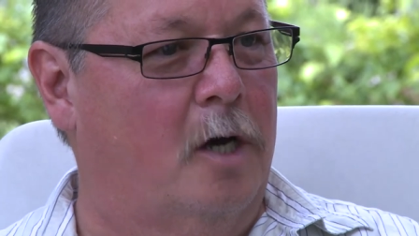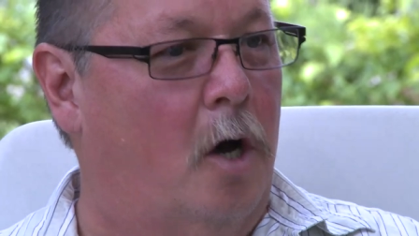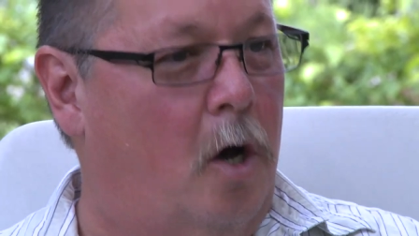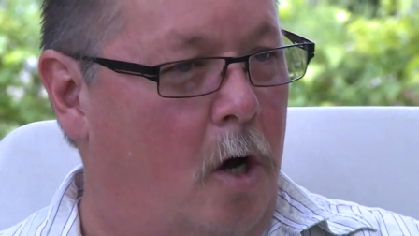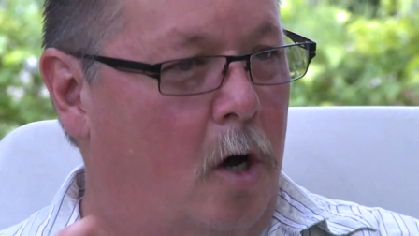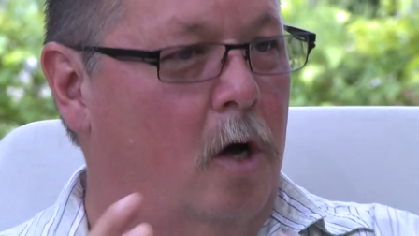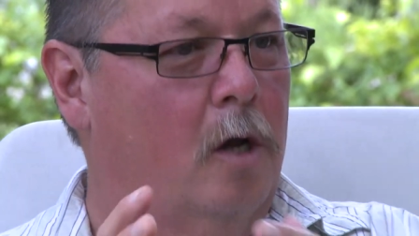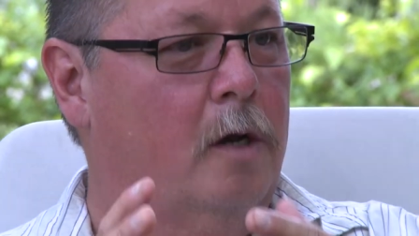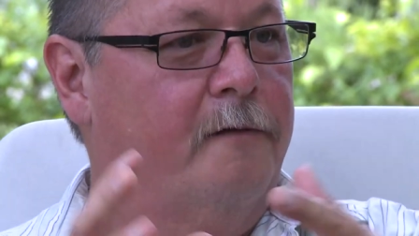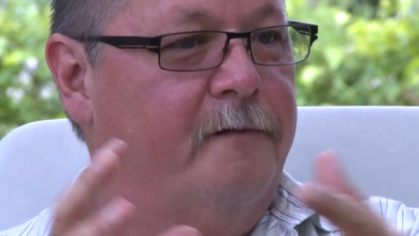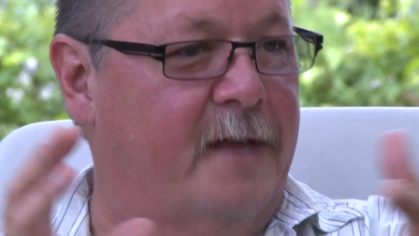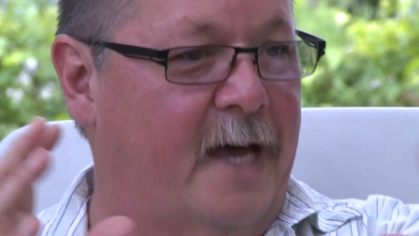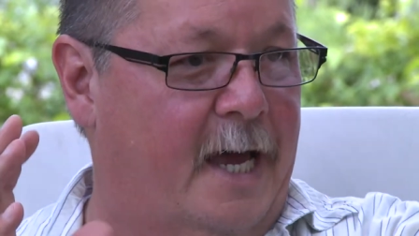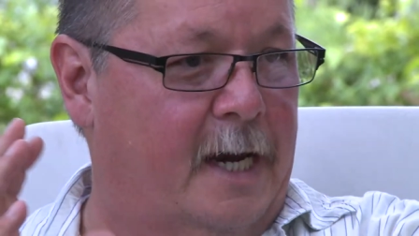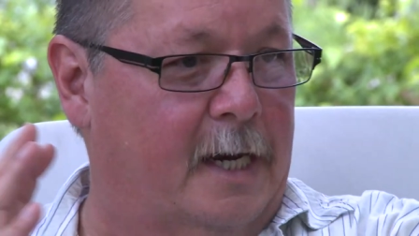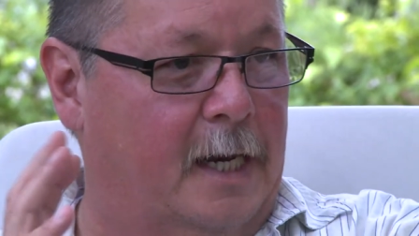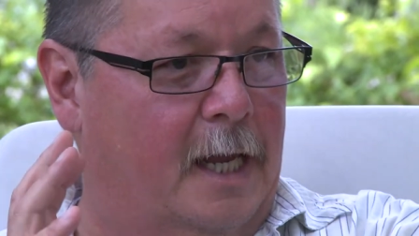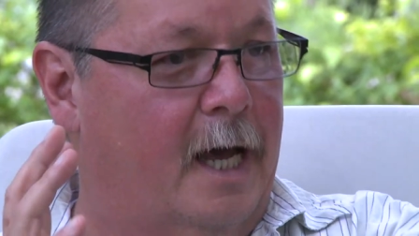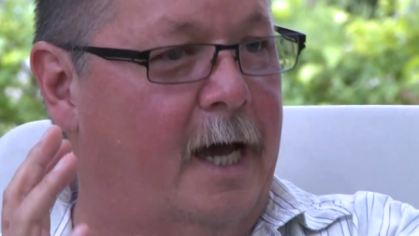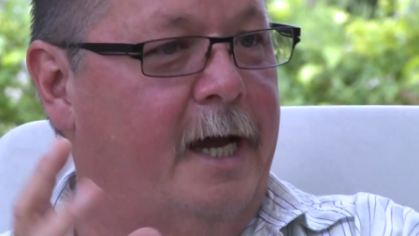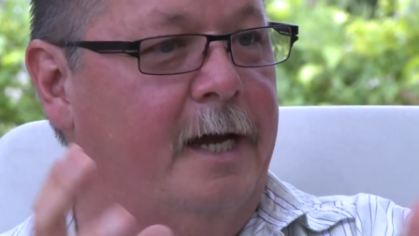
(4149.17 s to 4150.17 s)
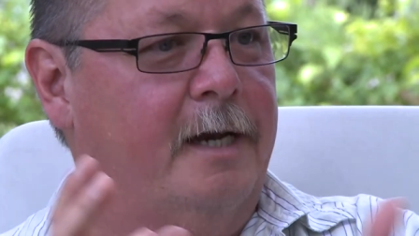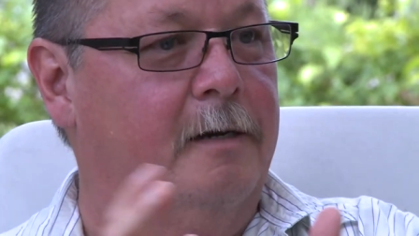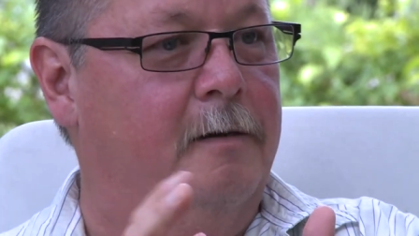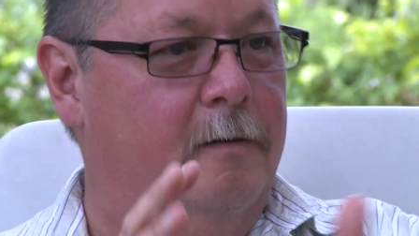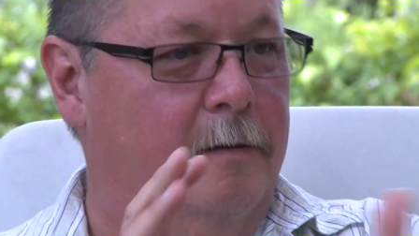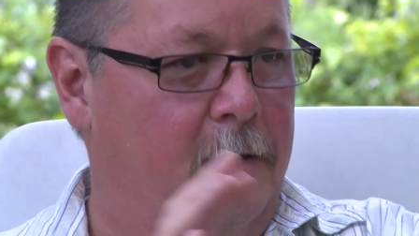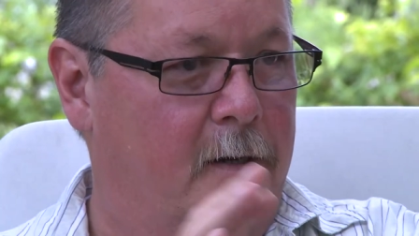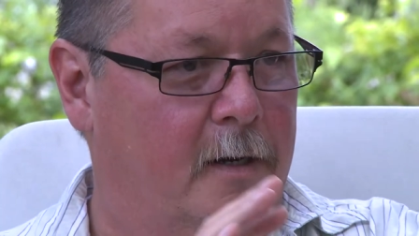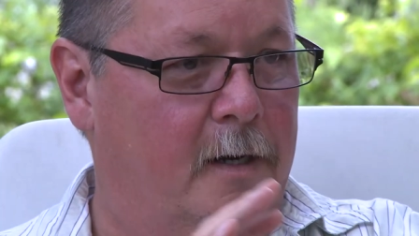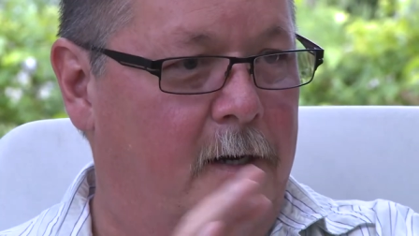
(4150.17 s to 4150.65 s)
all of that line
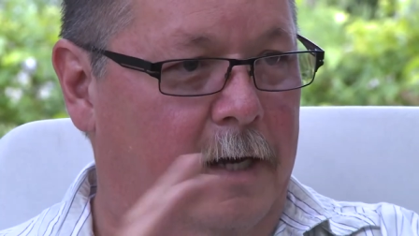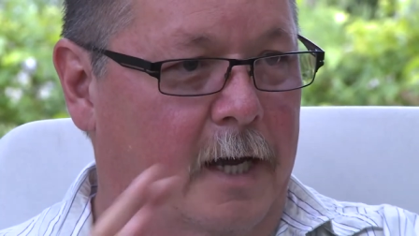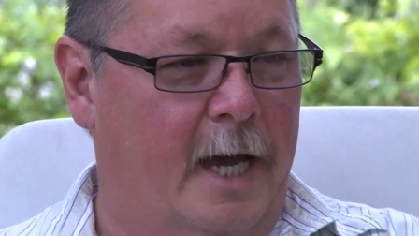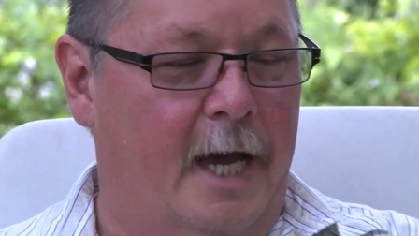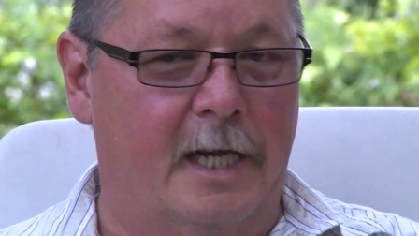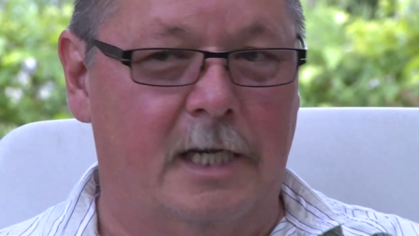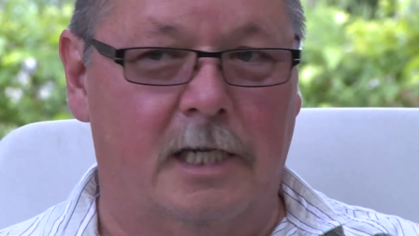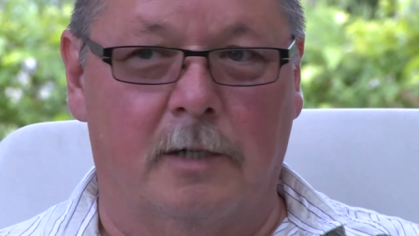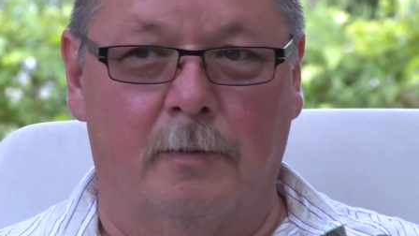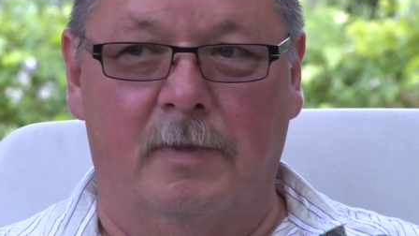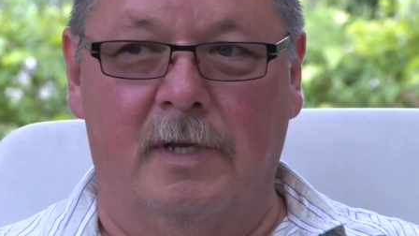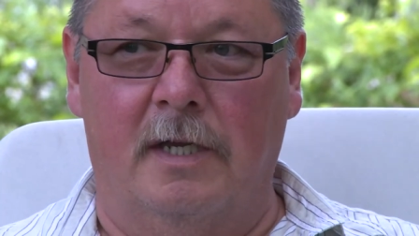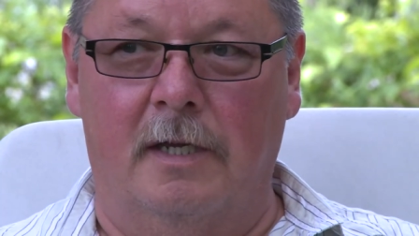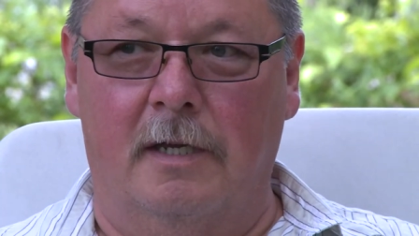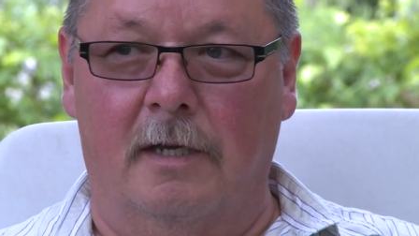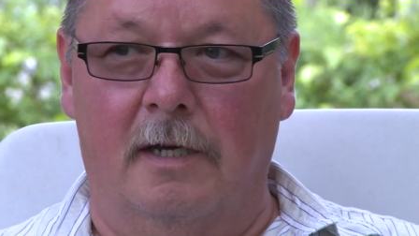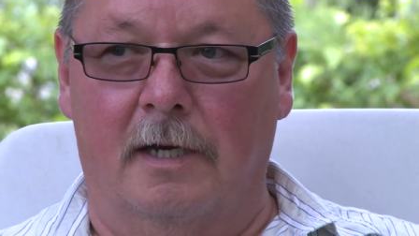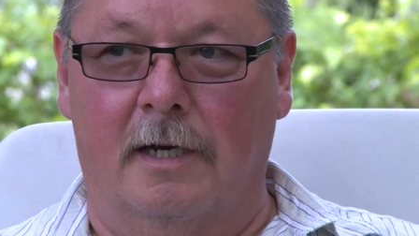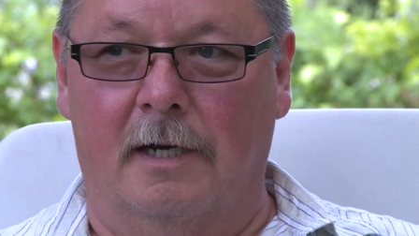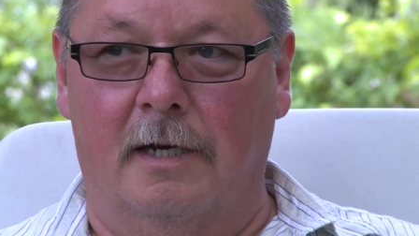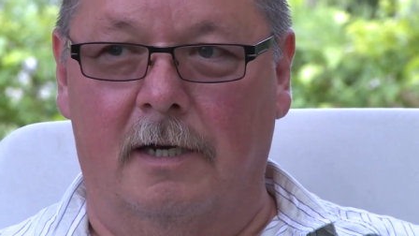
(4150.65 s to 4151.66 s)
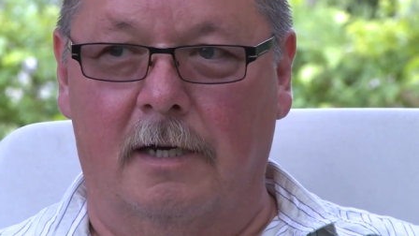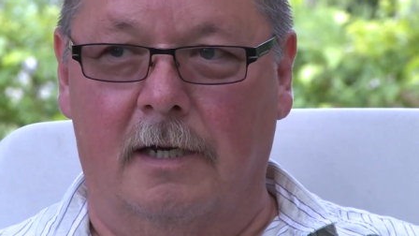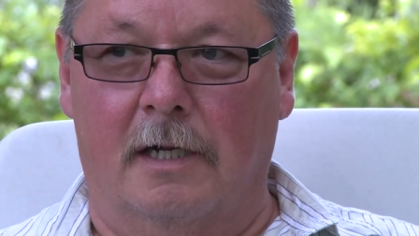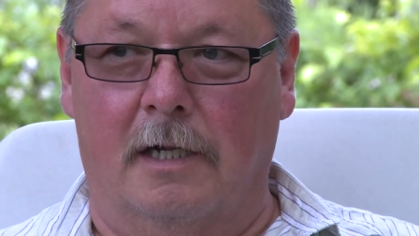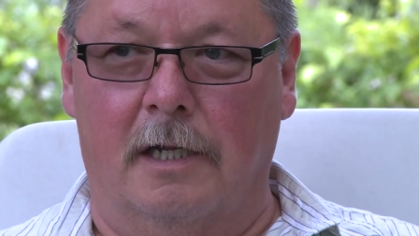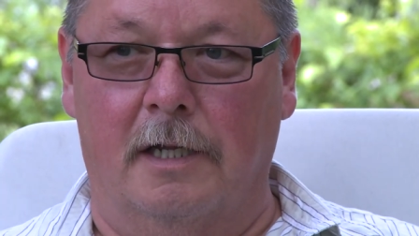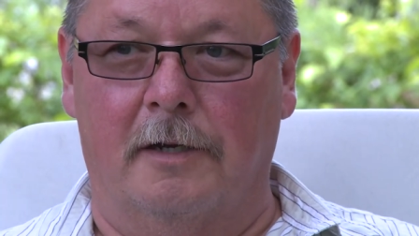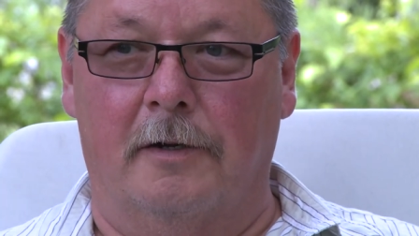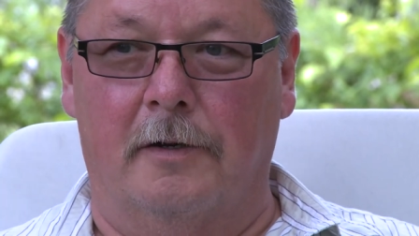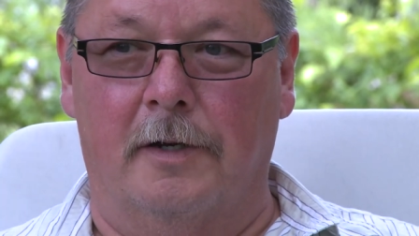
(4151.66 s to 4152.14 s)
had to be uh,
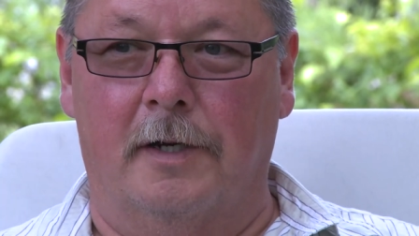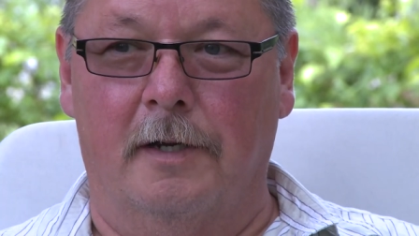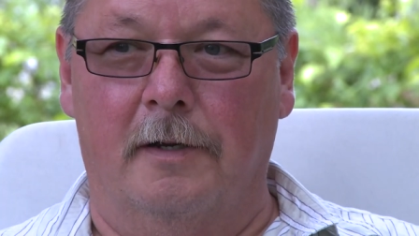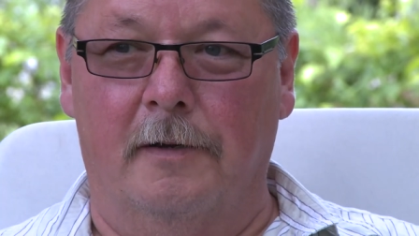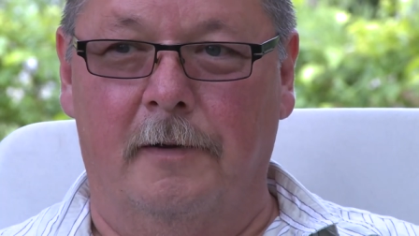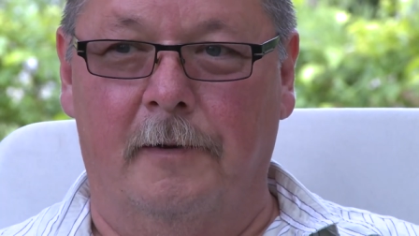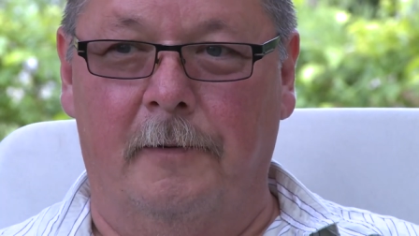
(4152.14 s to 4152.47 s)
cleared.